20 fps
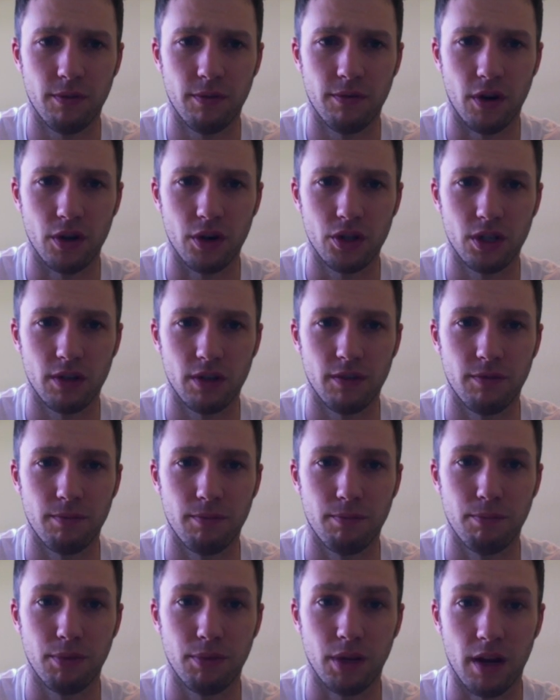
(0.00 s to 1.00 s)
function
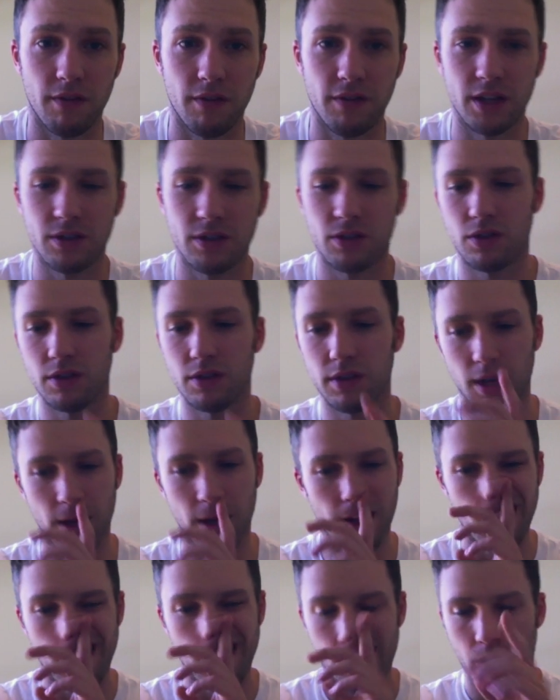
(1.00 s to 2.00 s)
of blood vessels.
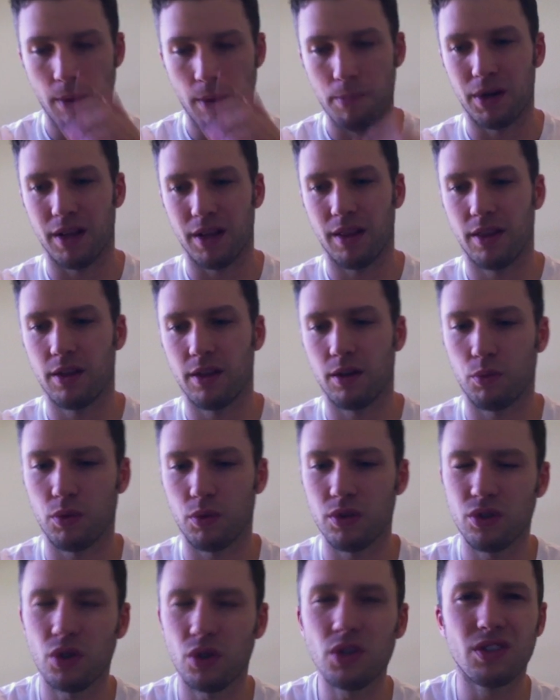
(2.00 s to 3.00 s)
But the
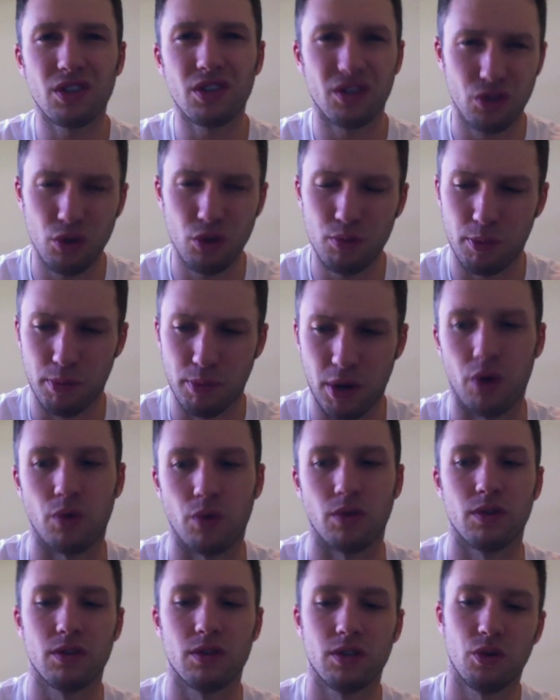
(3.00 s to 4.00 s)
results aren't super
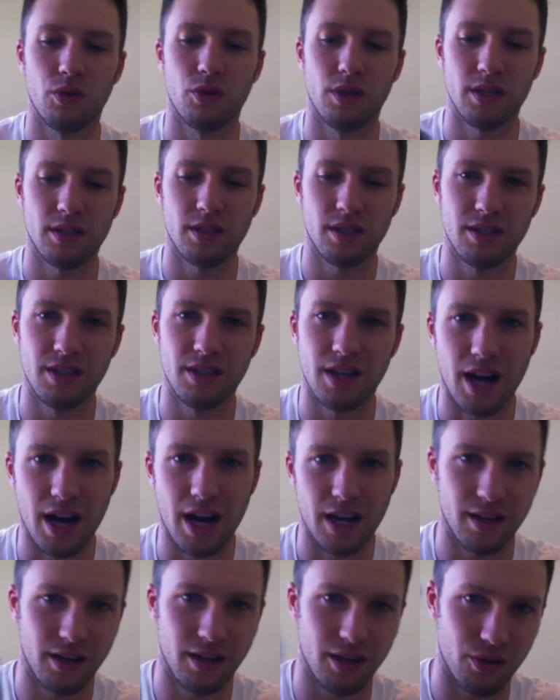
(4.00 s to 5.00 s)
potent. So this is
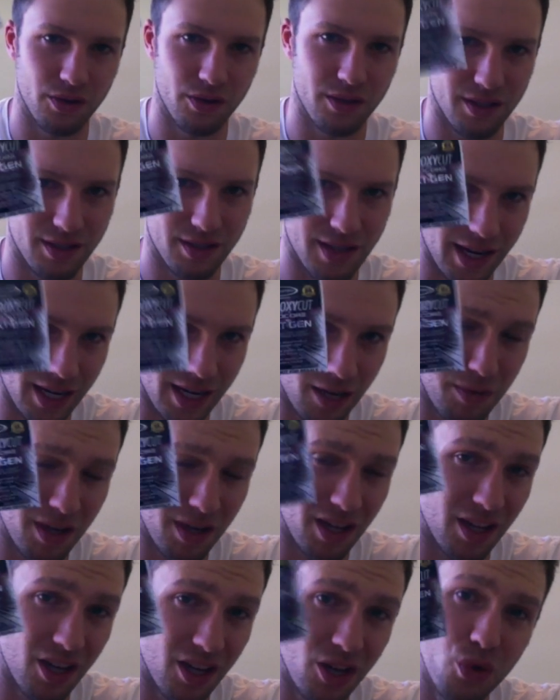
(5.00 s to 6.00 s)
not, you know, this is not going to be
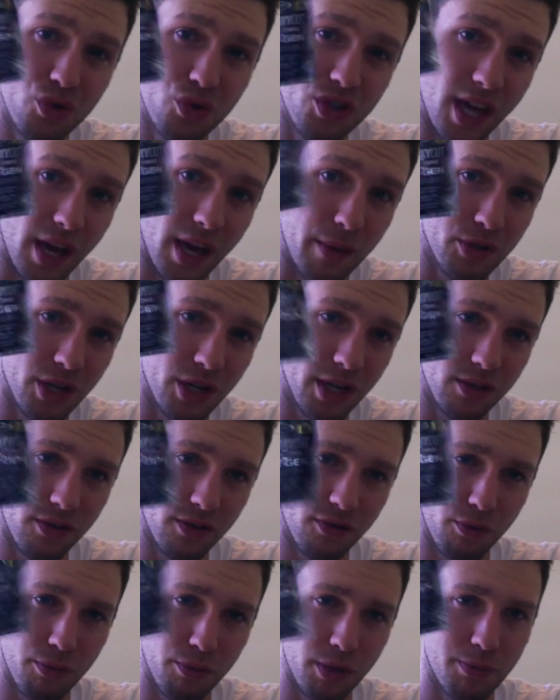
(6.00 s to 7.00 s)
a huge game changer
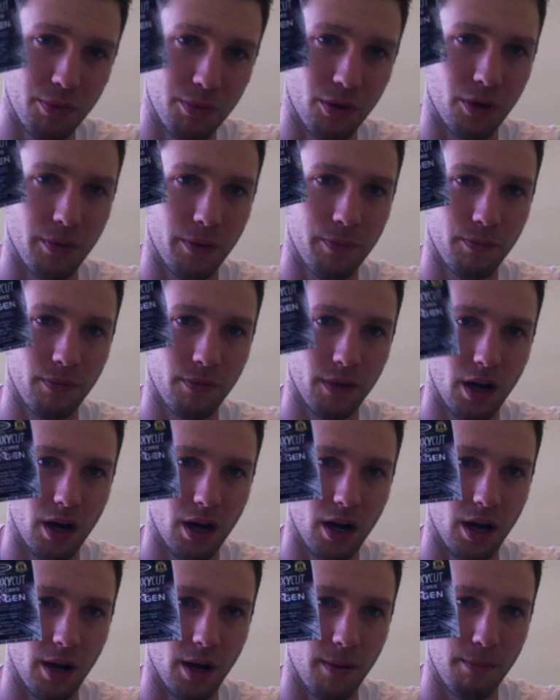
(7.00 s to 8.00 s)
for people.
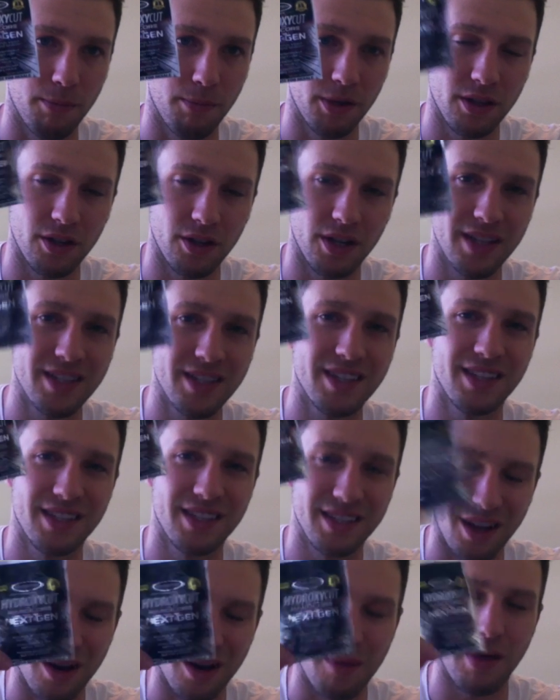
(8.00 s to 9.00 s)
But there is
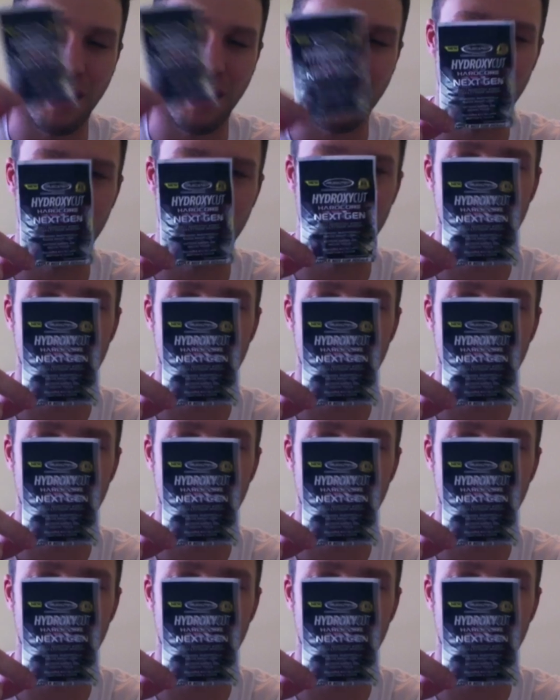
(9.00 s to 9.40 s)
some evidence